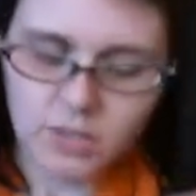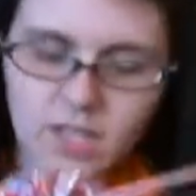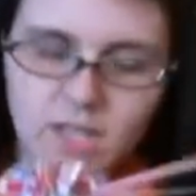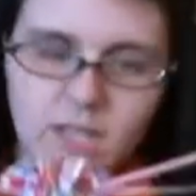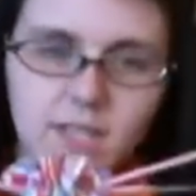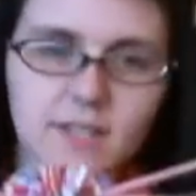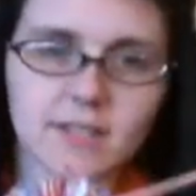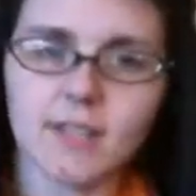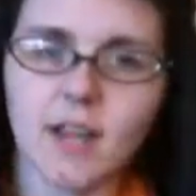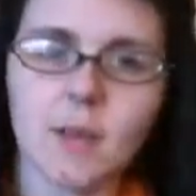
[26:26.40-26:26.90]

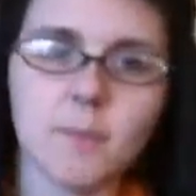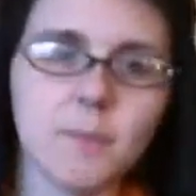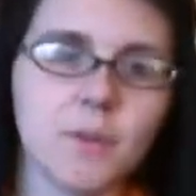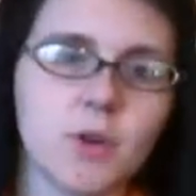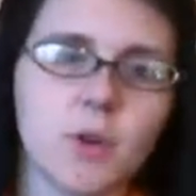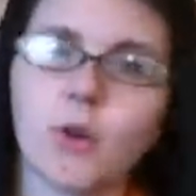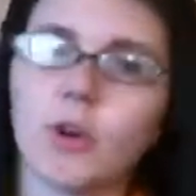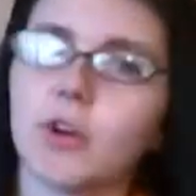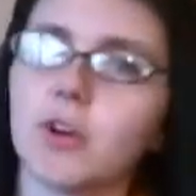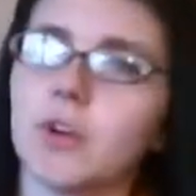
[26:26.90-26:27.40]
these I'm in
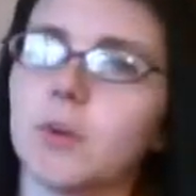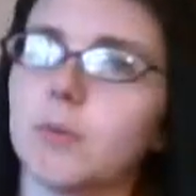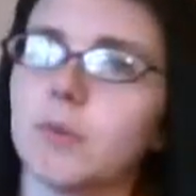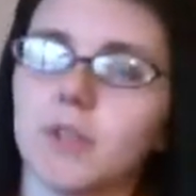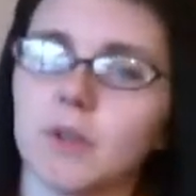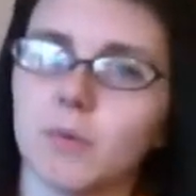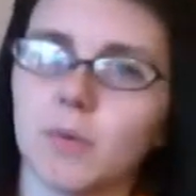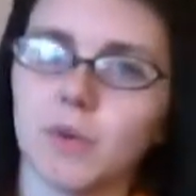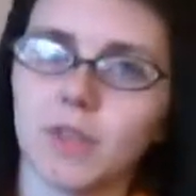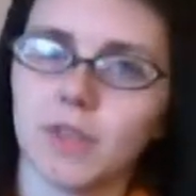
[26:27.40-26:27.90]
no hurry
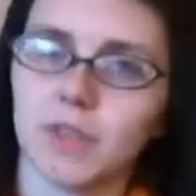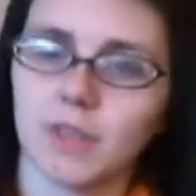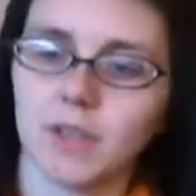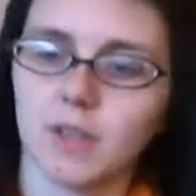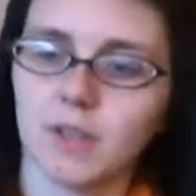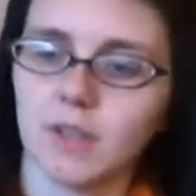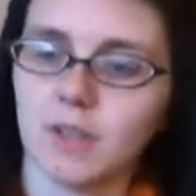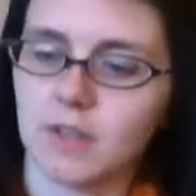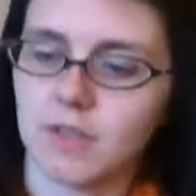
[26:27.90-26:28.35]
with.